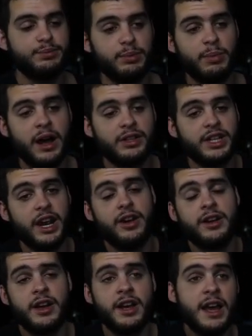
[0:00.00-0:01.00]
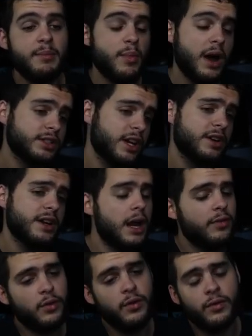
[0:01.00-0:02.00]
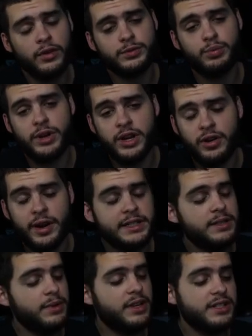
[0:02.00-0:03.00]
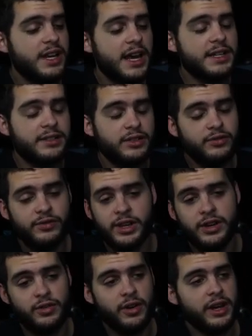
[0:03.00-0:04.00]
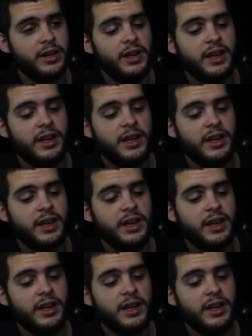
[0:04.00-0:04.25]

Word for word: But Myles Garrett, Myles Garrett 94 overall is pretty crazy because, guys, you figure, right?